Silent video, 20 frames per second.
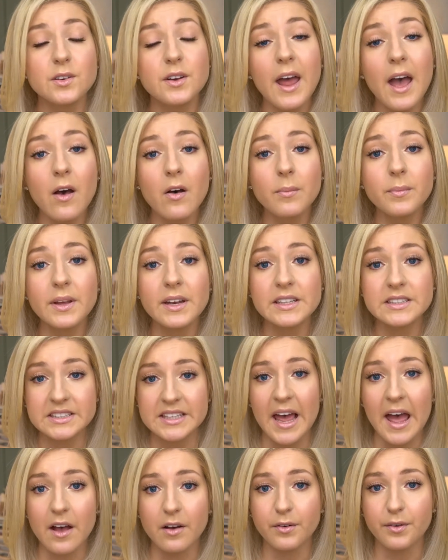now I'm gonna
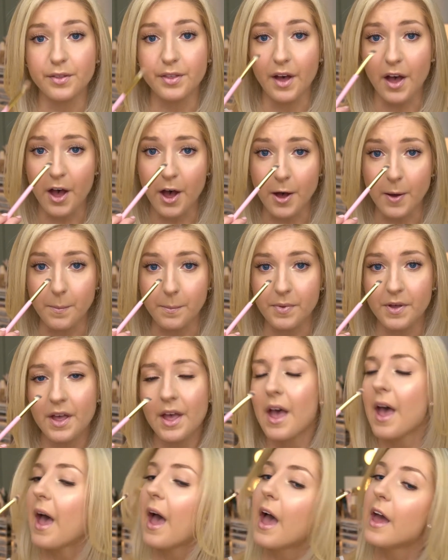tackle the hump.
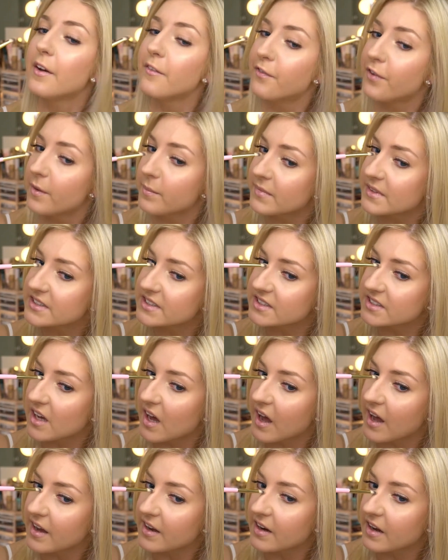And from the
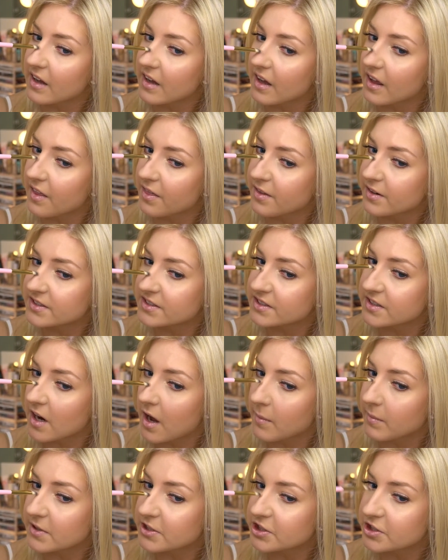side, there's
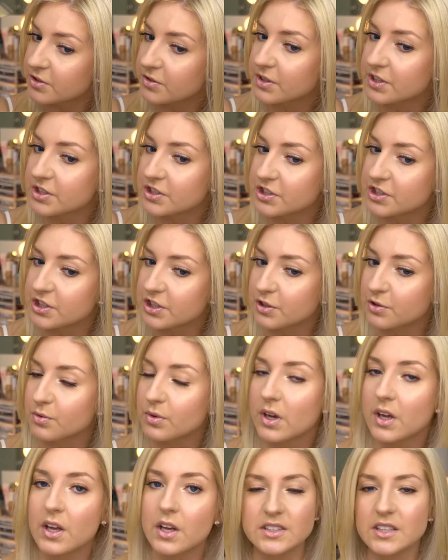not much you can
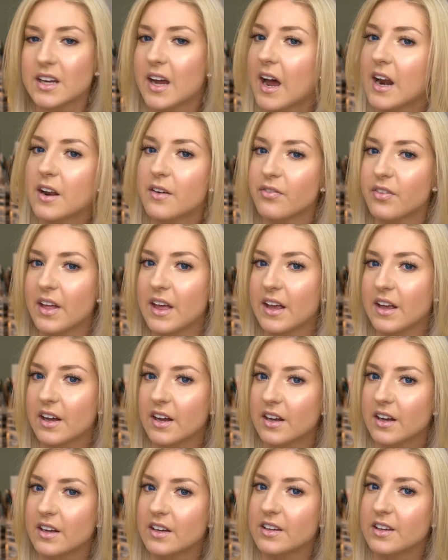do to kind of like,
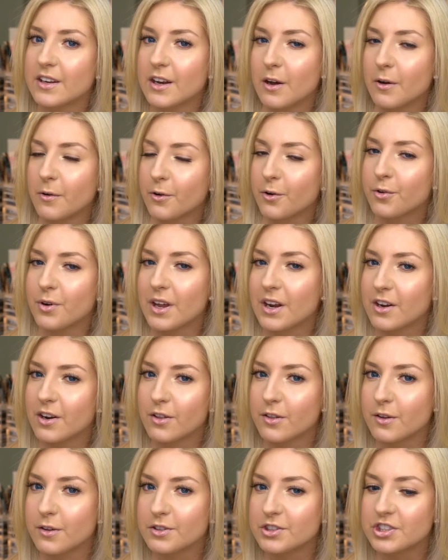you know, create an
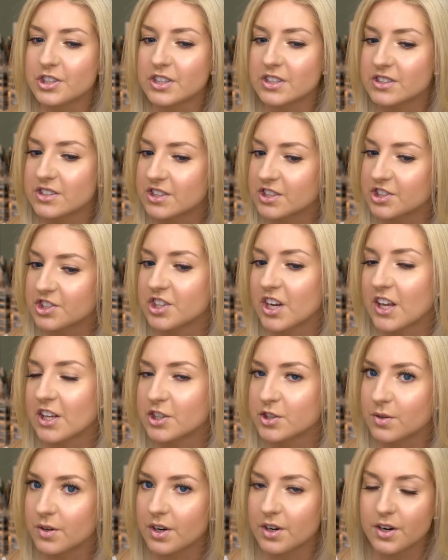illusion to
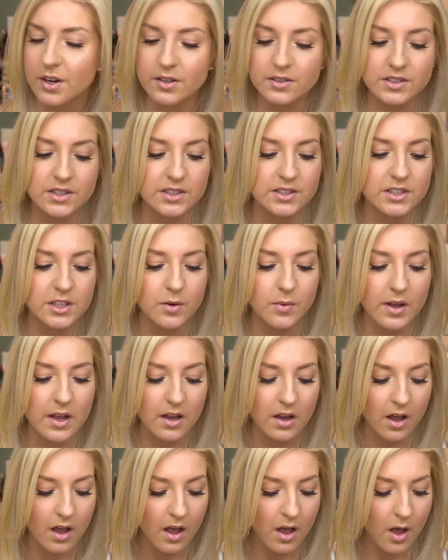change what your nose is
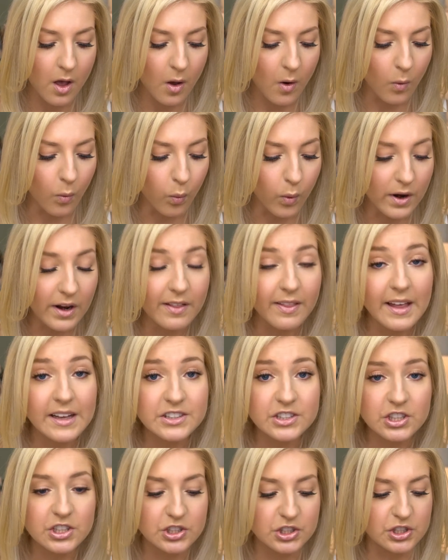doing. What I like
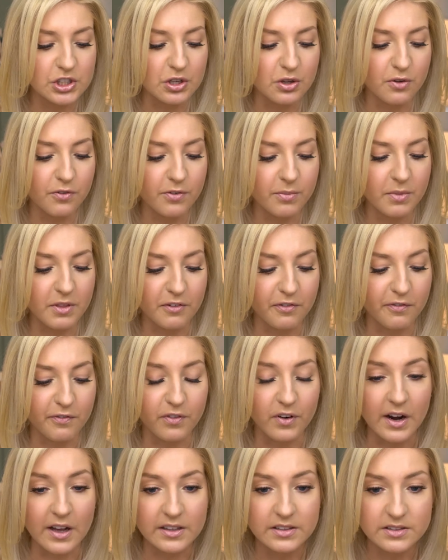to do from the
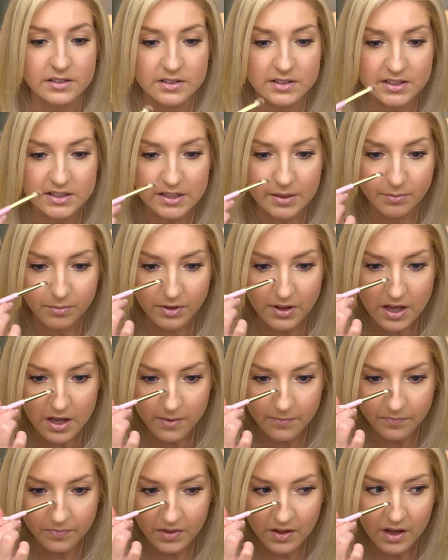front
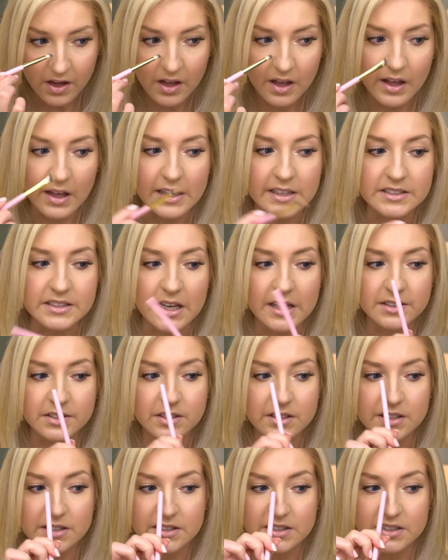simply is, as
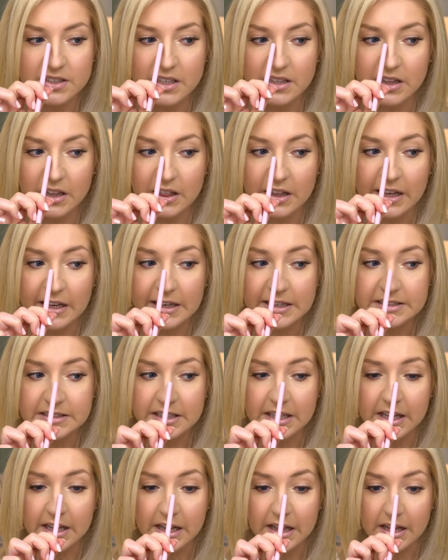you can see, the light is
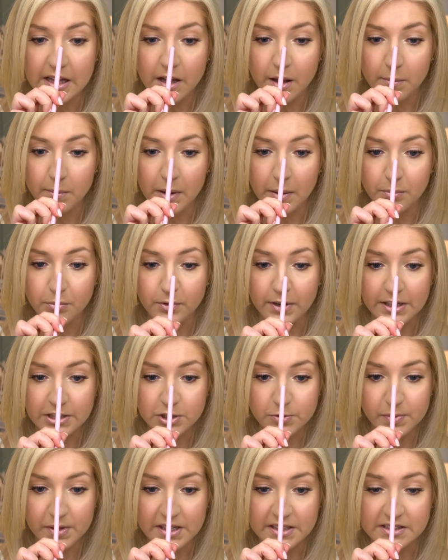hitting my
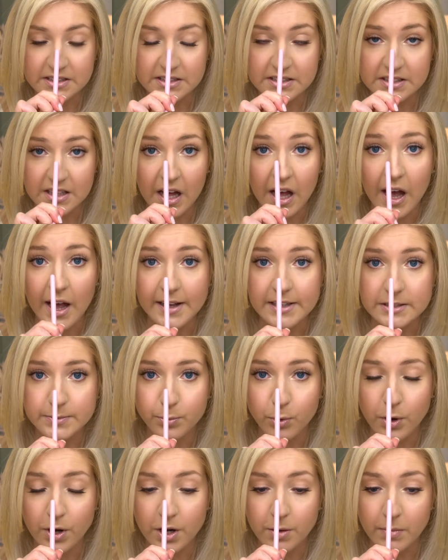bridge because it's the highest
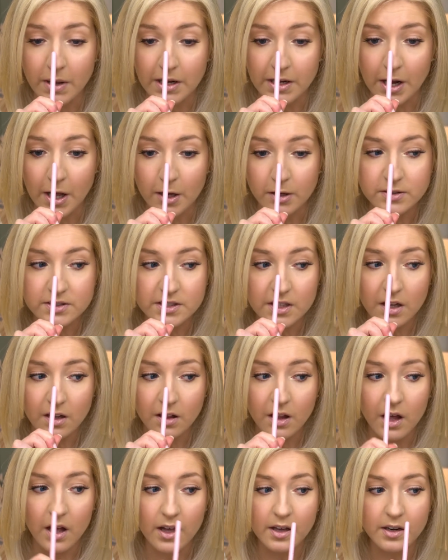point of my nose a
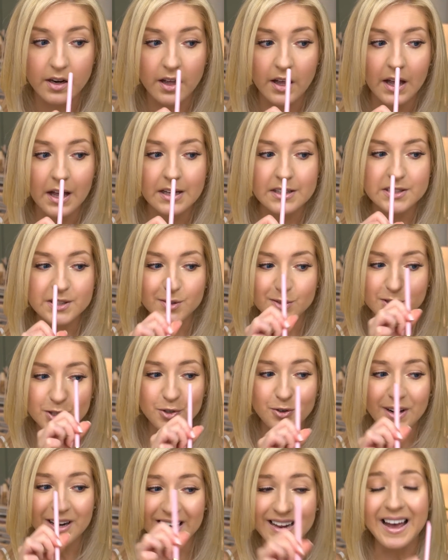lot. So it's
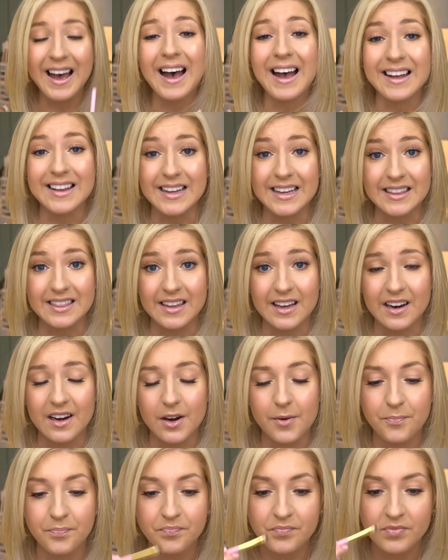creating a highlight
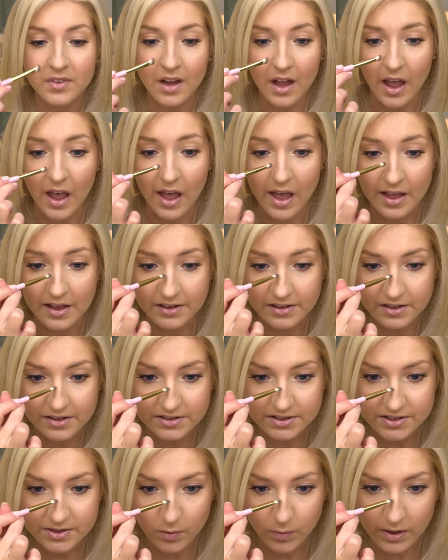there. And
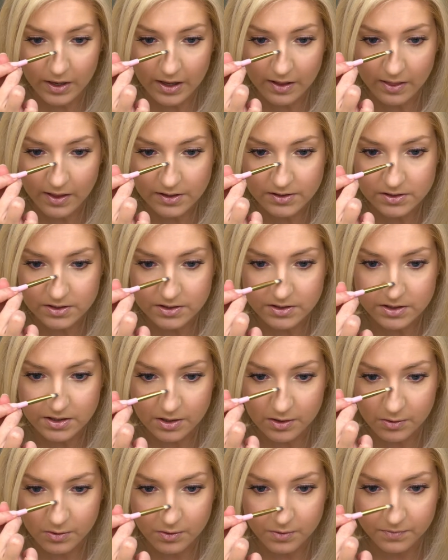so what I like to
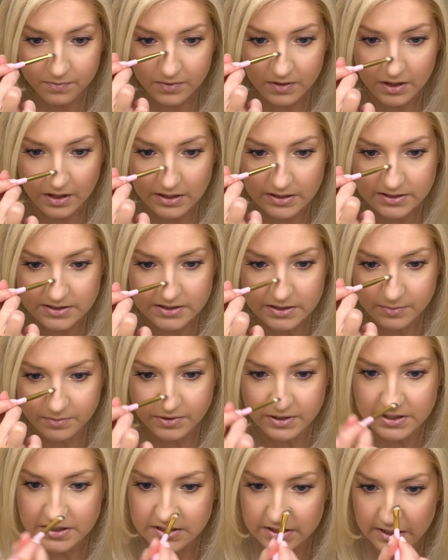do is
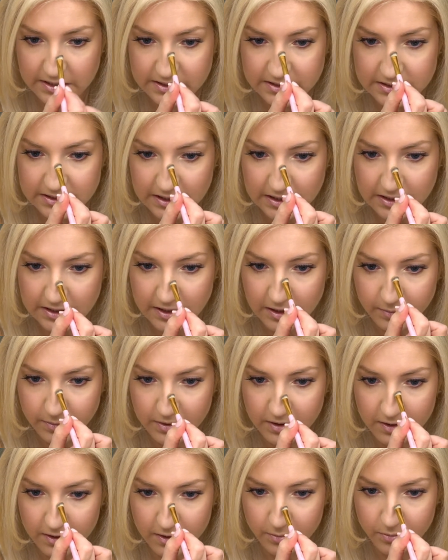simply dust a little
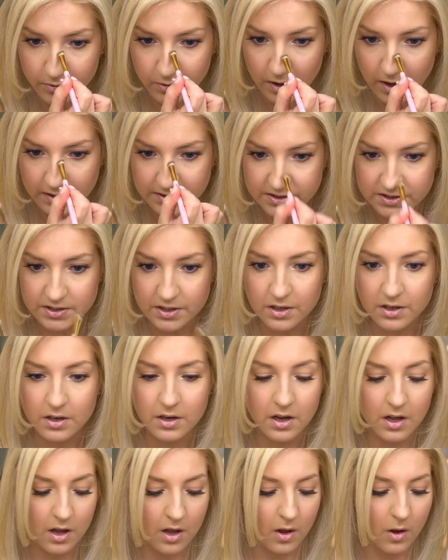bit of the bronzer
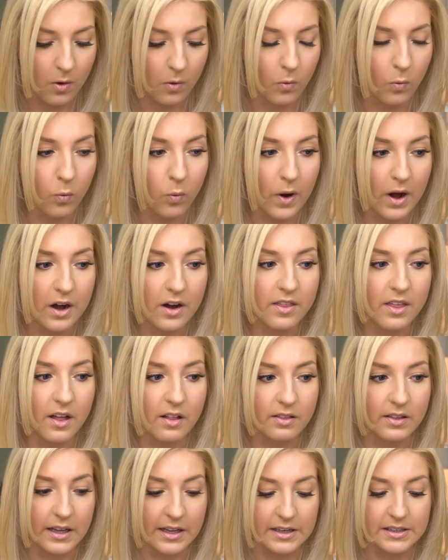where
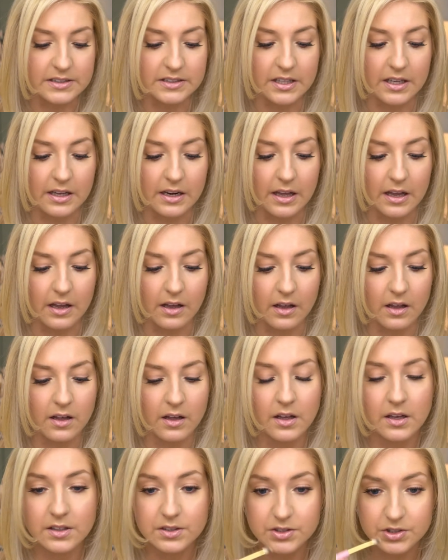that light is hitting
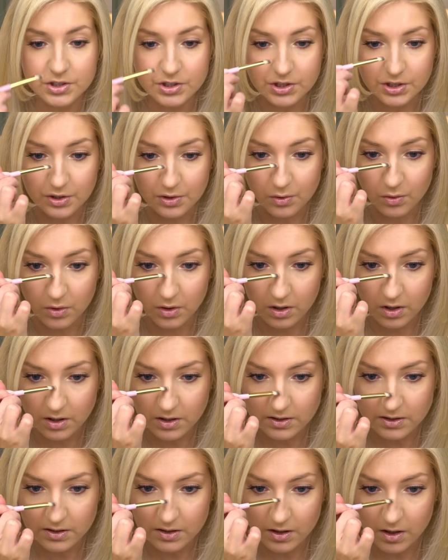to
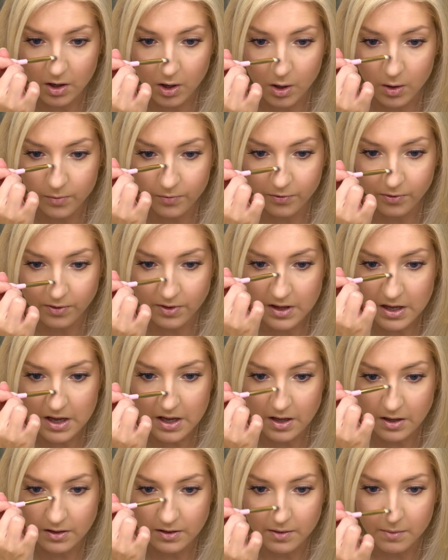
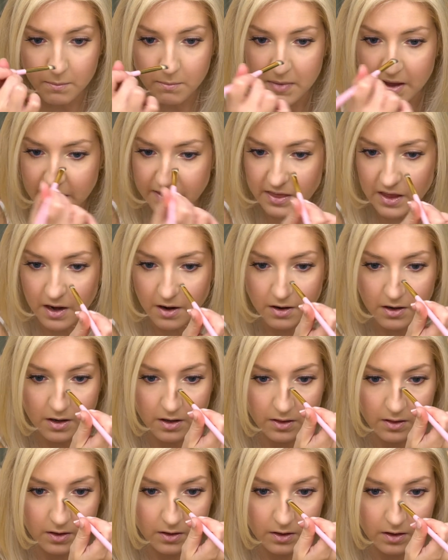hopefully make the
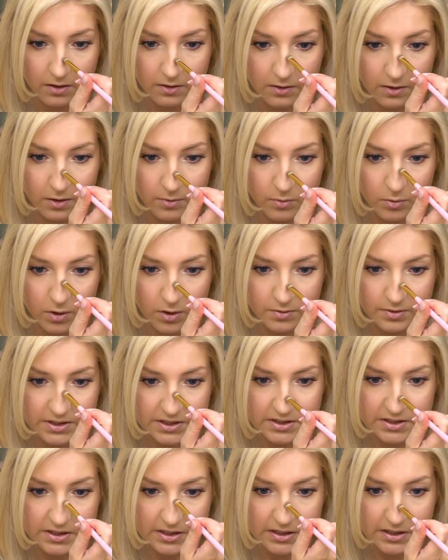area look a little more
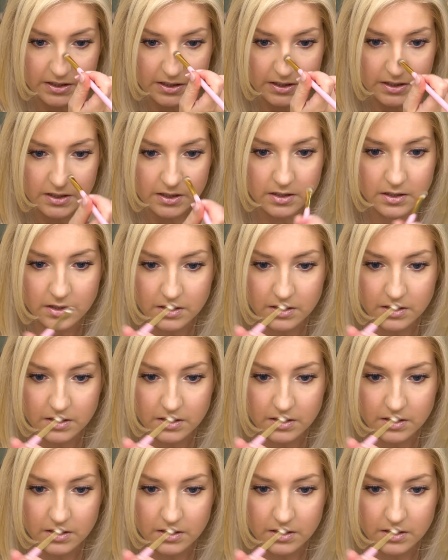receded